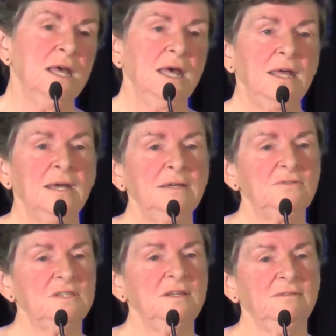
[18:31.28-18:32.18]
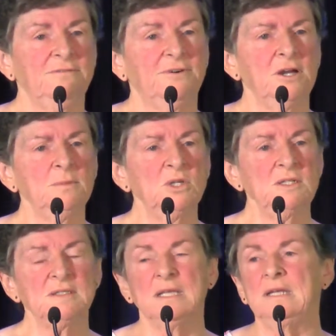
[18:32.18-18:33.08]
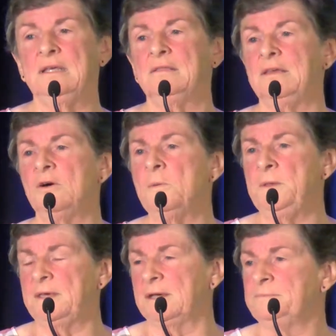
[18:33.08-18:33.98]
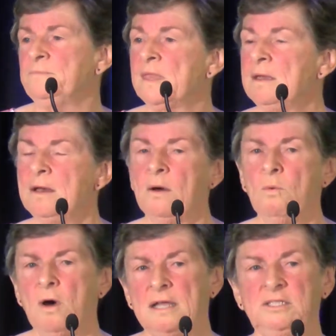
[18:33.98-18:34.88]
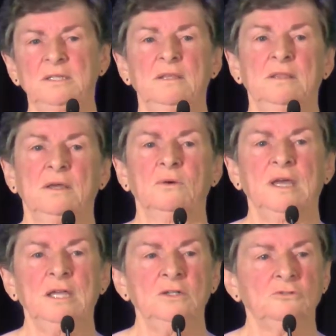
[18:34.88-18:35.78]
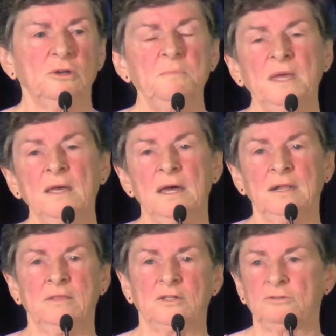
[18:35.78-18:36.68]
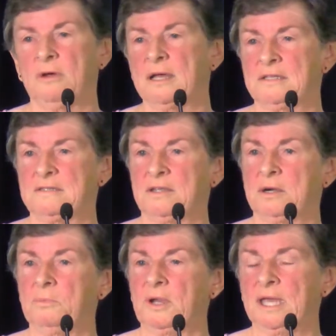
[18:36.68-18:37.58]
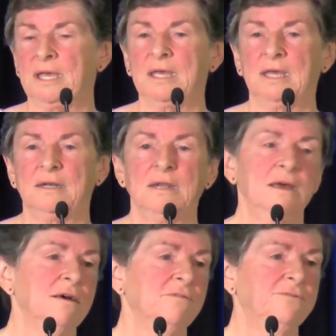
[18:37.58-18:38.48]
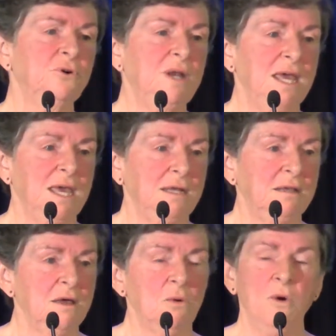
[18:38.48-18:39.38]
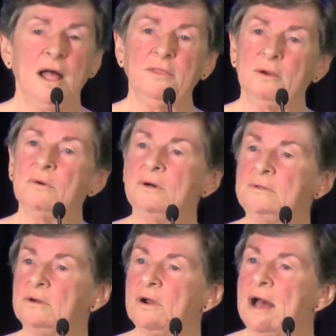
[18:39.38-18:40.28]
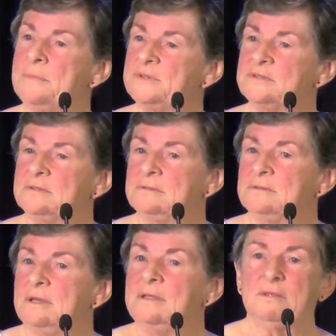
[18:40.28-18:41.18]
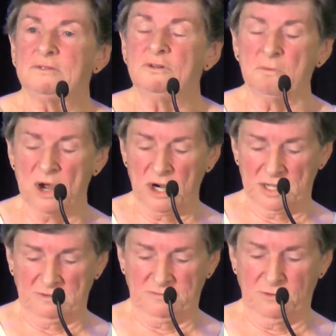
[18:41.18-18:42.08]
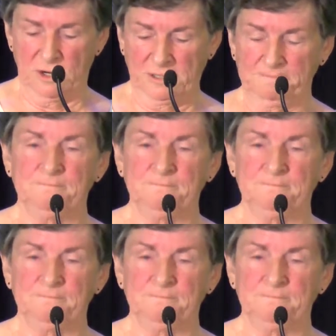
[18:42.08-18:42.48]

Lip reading: And I've seen farmers in Ethiopia watching the grain dripping out of the trucks that are bringing in food aid while their own crops there's no market for.